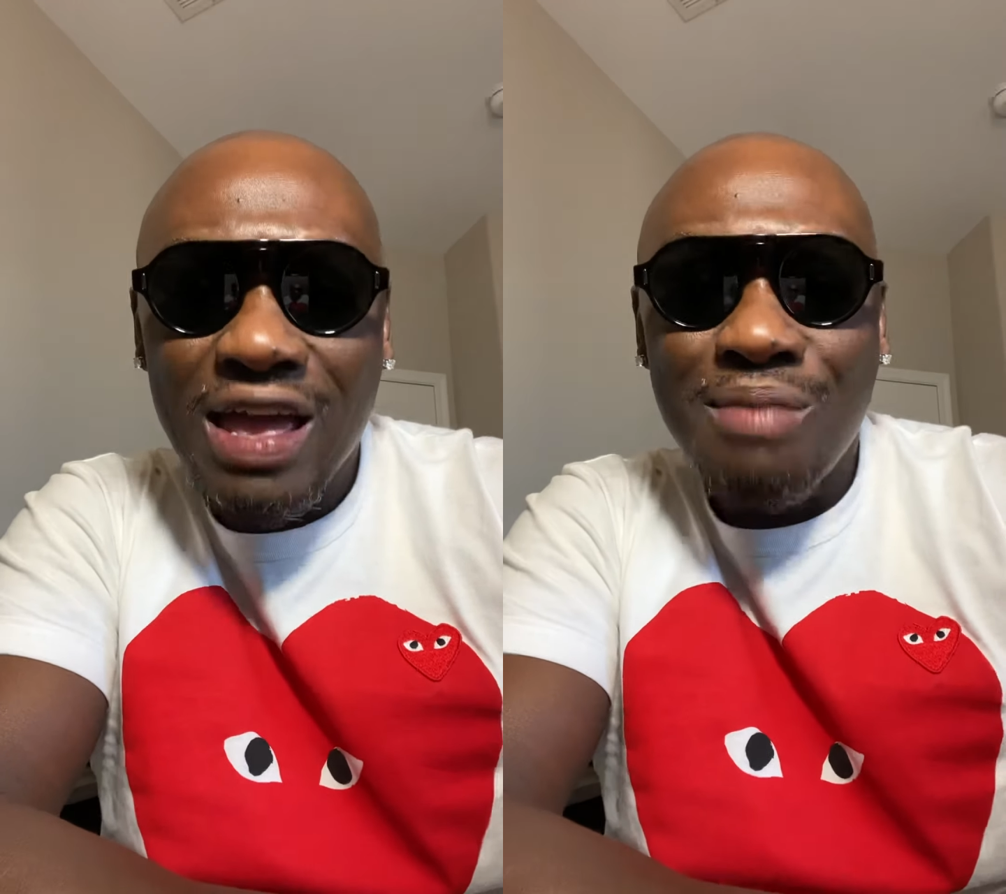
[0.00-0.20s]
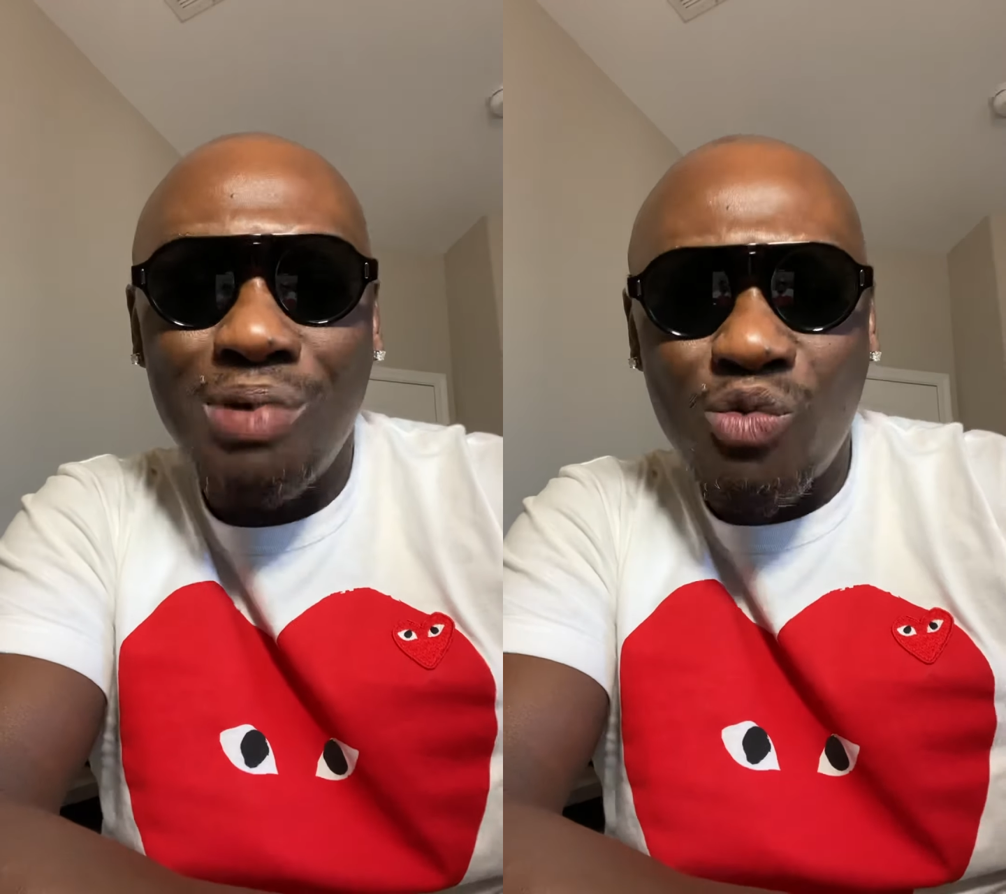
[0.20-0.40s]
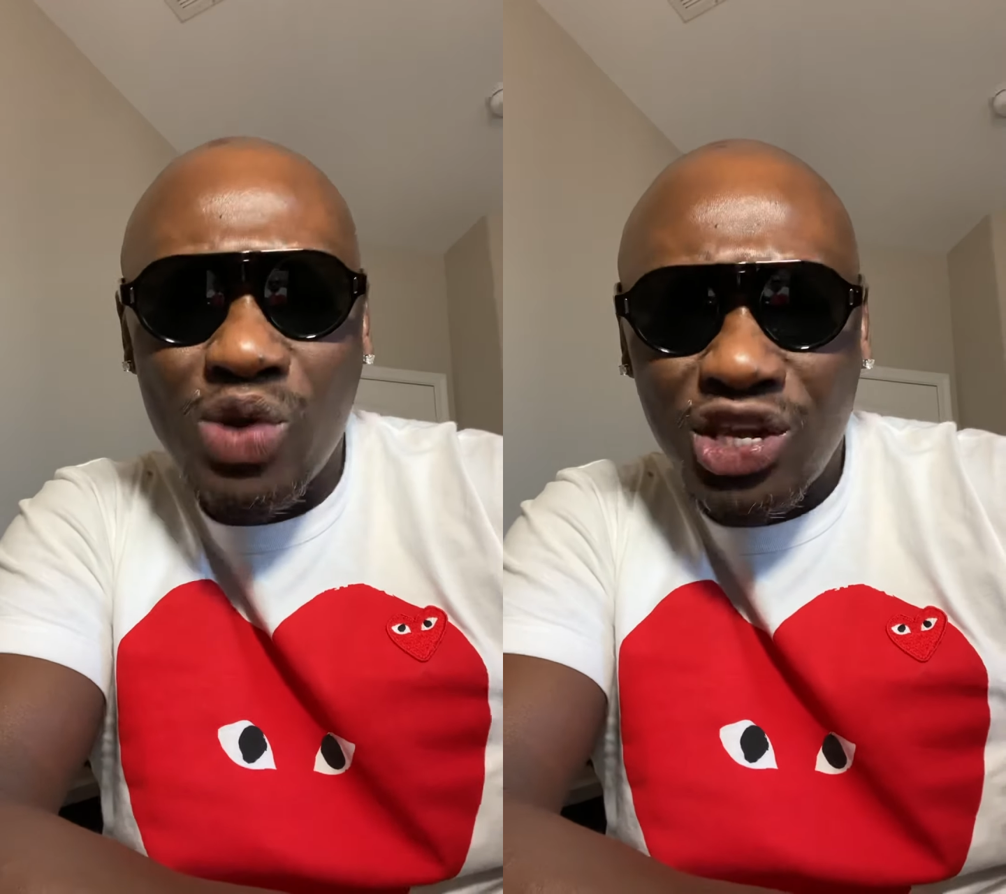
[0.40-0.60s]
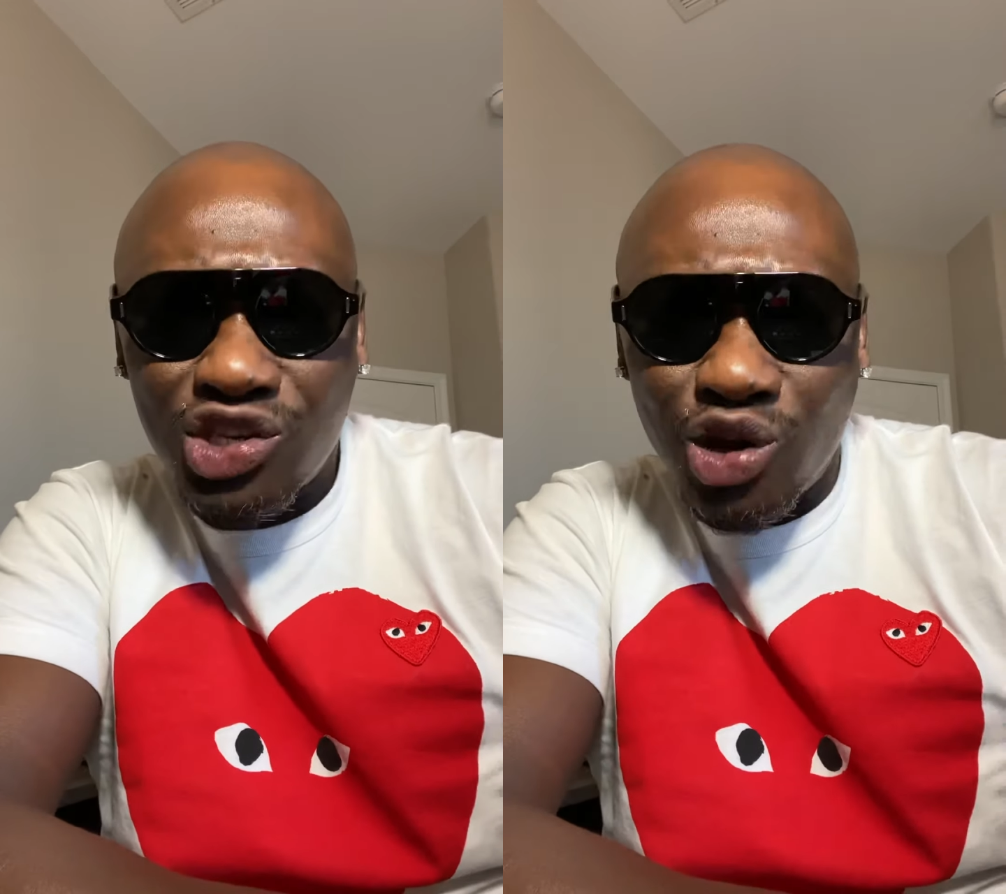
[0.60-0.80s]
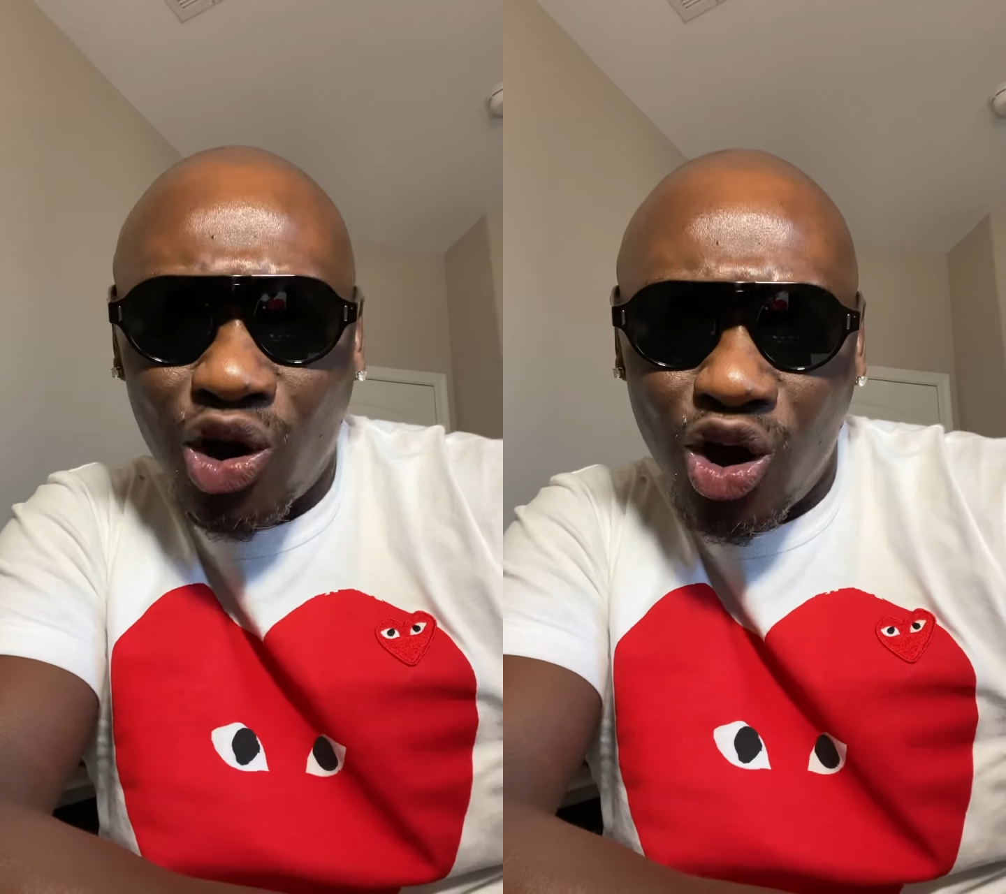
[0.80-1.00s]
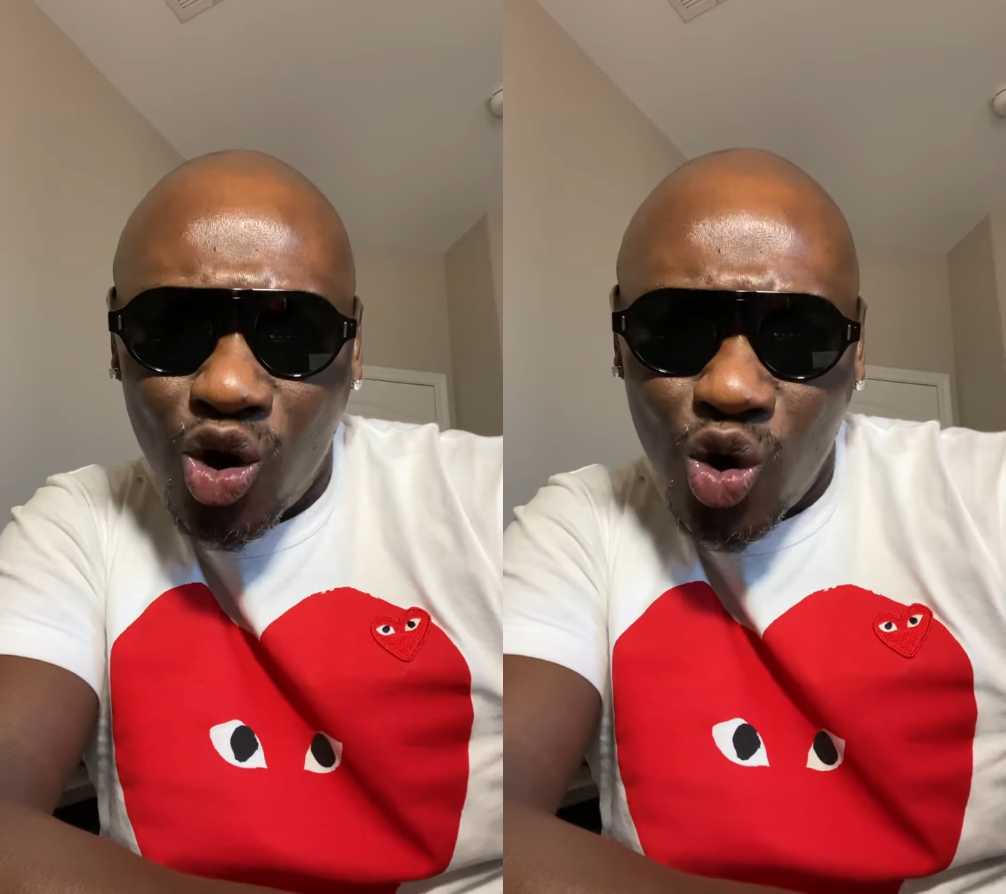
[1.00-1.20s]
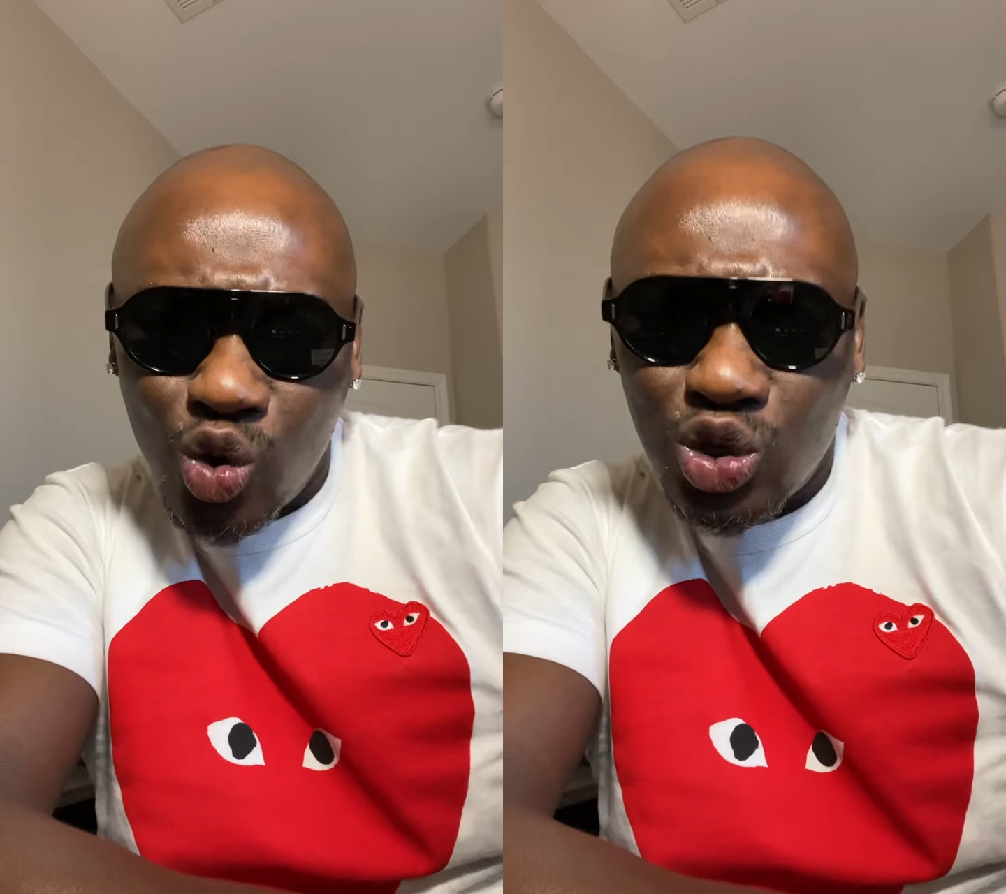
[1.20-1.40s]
But we saw a whole